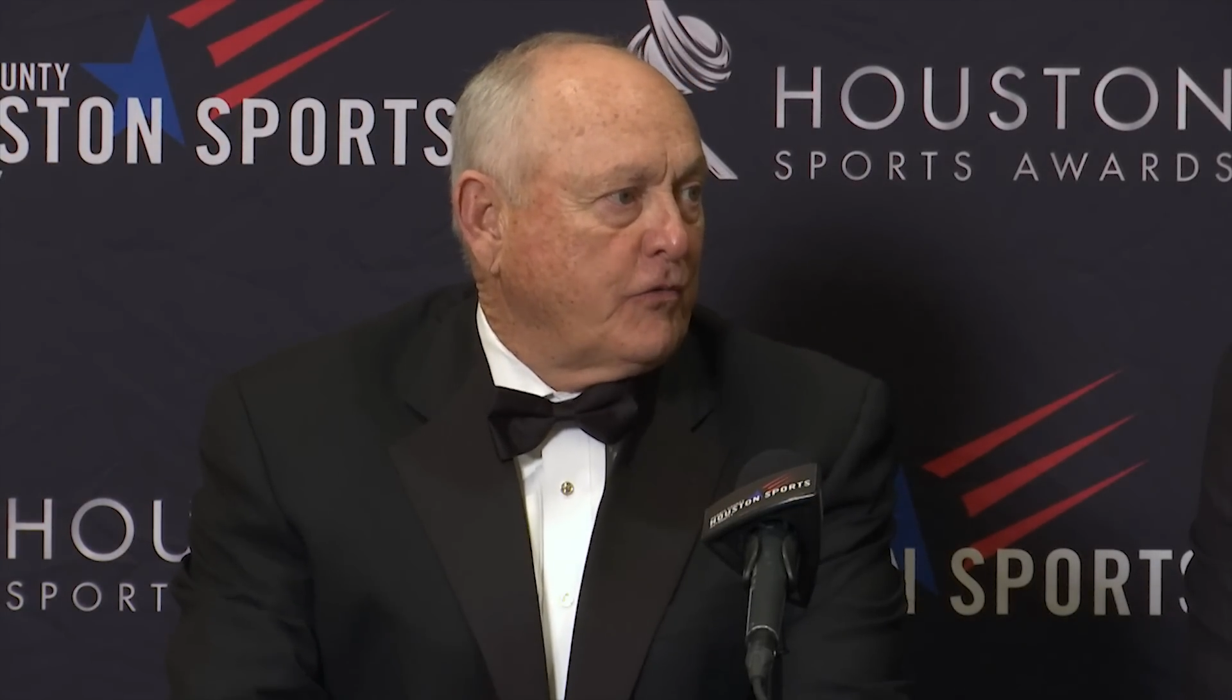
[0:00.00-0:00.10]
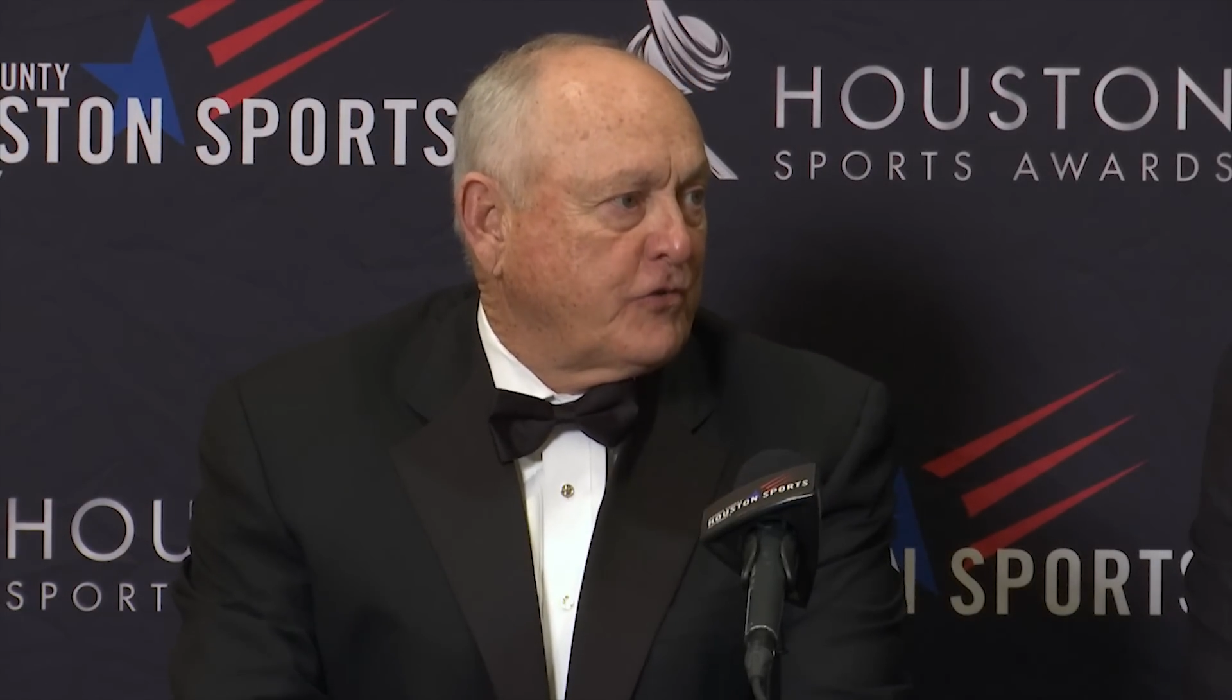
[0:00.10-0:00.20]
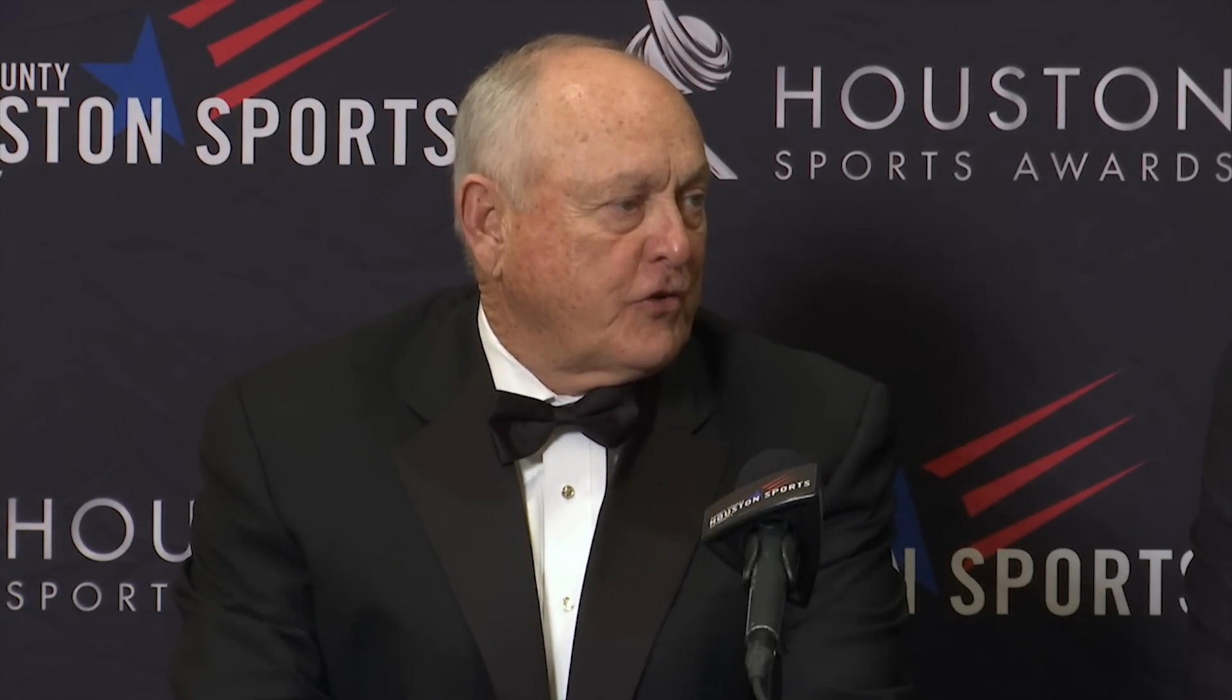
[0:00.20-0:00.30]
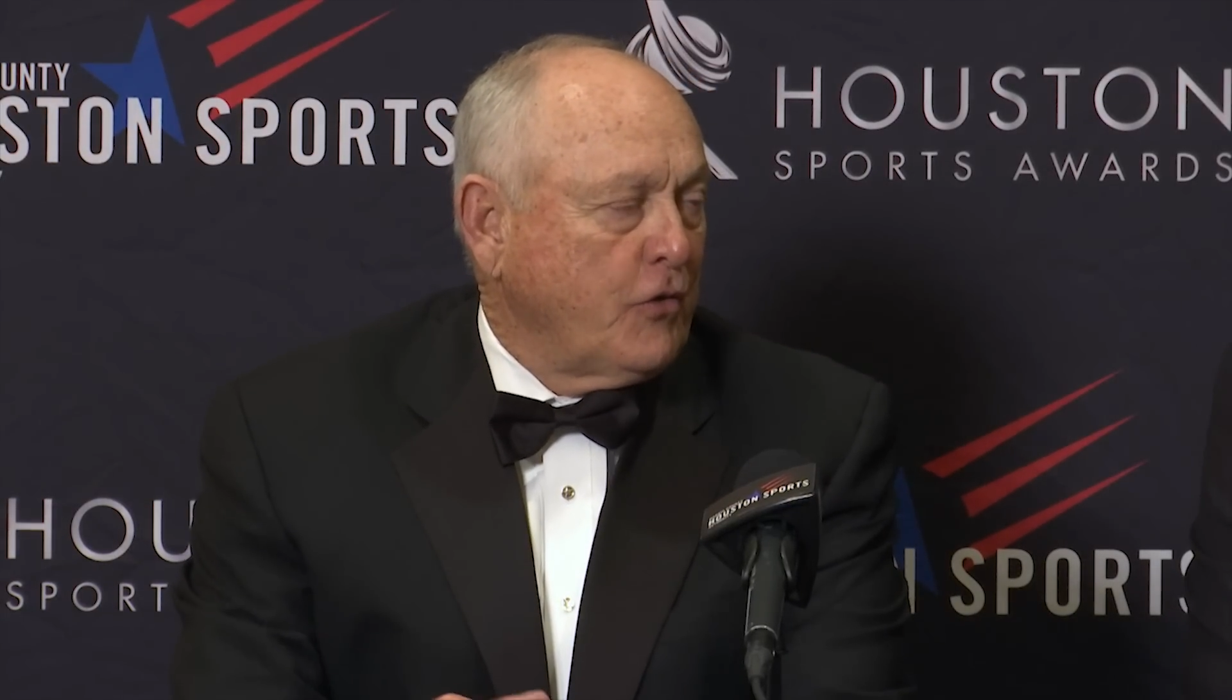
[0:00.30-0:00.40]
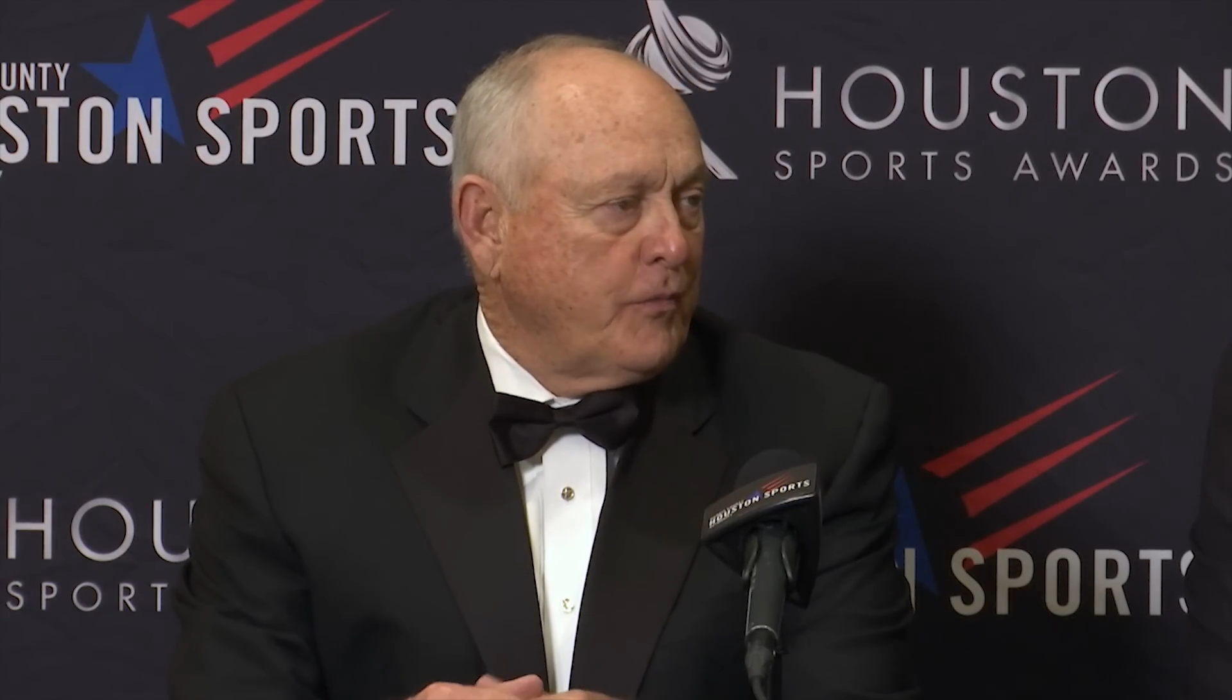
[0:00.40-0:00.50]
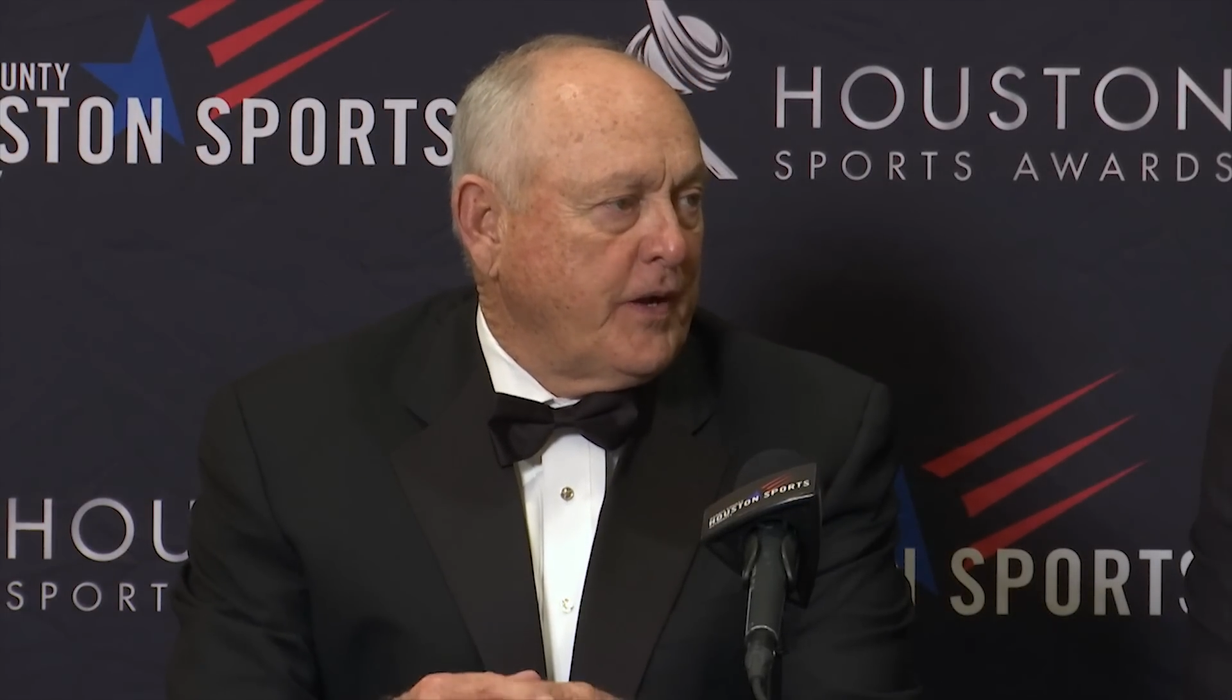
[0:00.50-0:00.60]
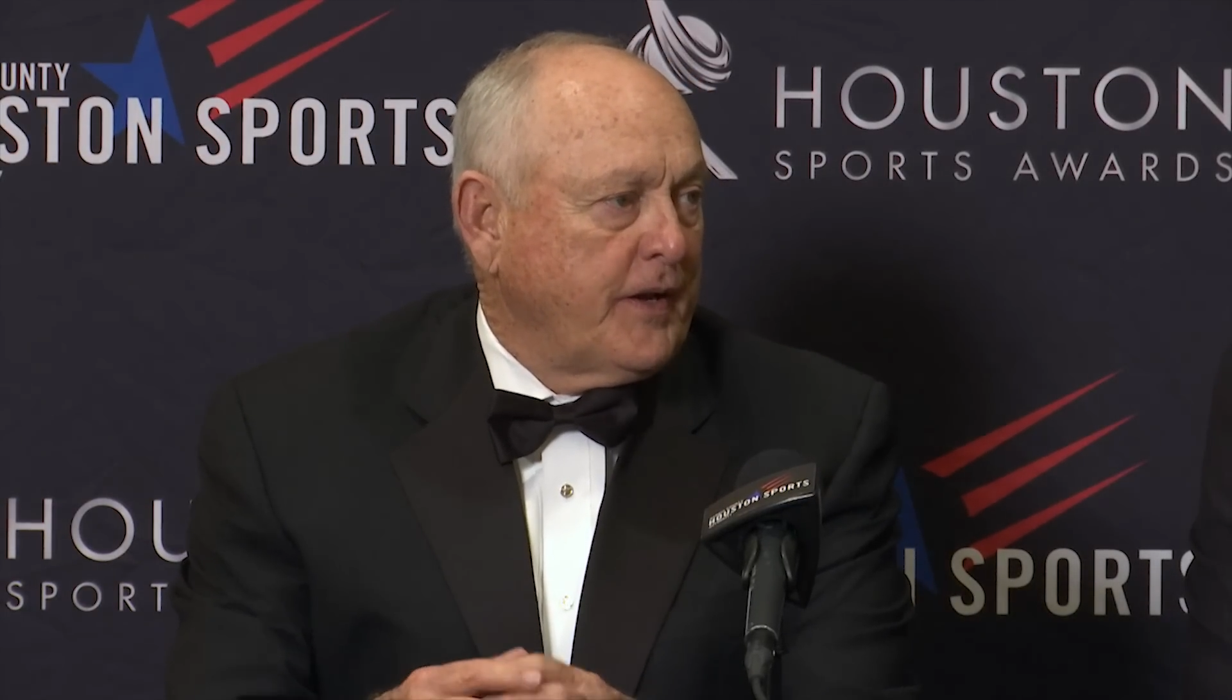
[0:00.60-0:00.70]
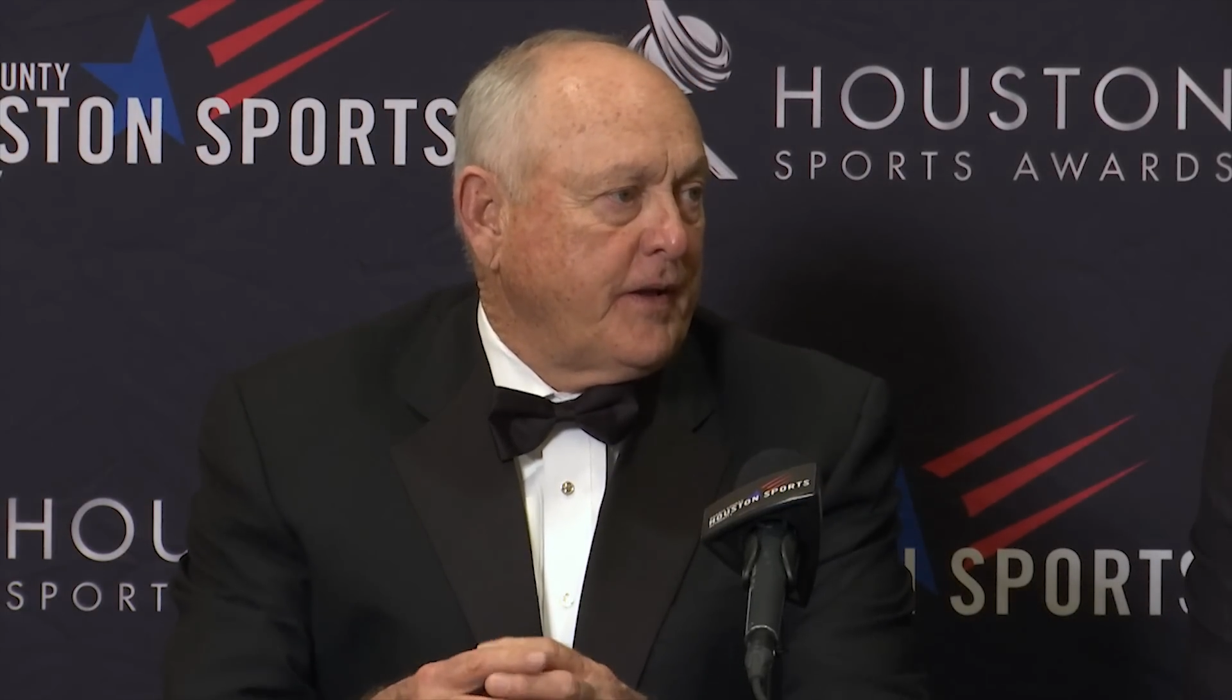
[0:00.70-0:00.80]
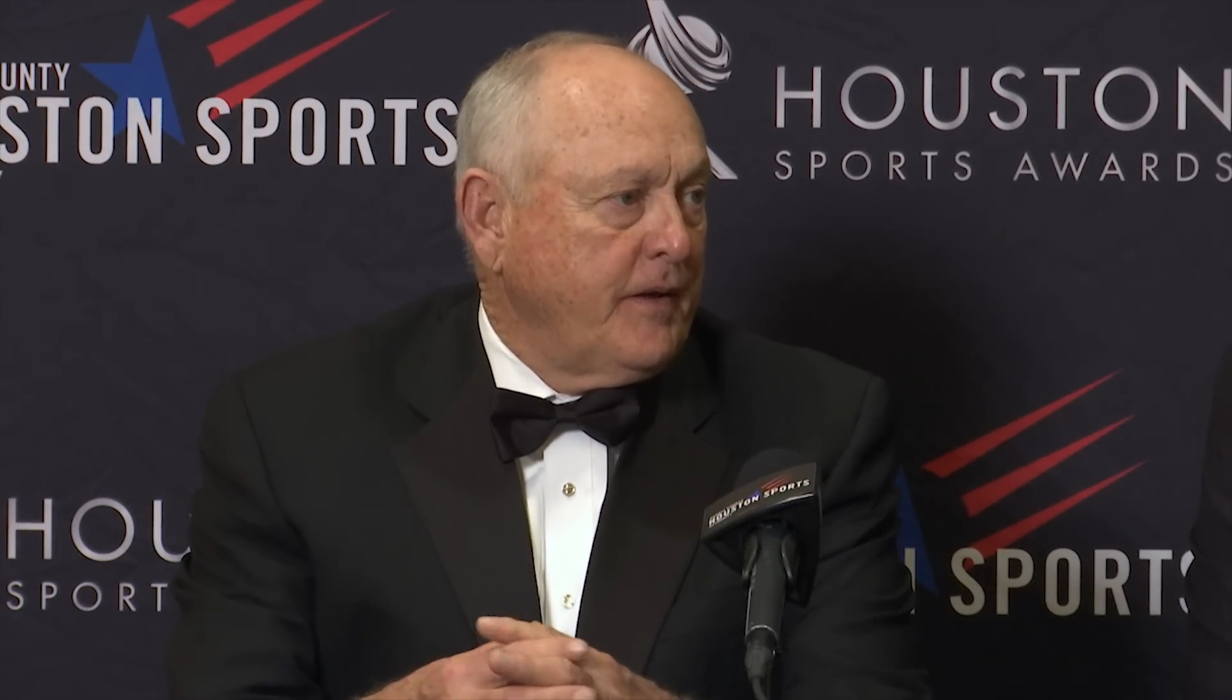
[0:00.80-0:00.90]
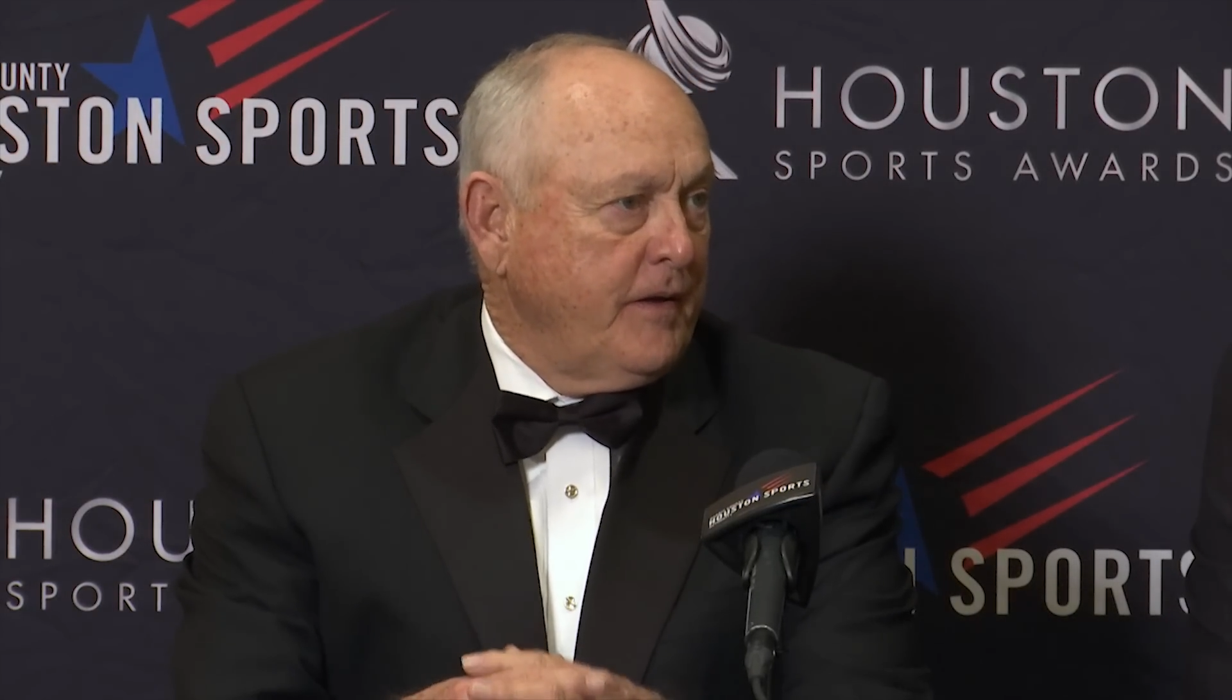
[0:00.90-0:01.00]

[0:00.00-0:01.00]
so many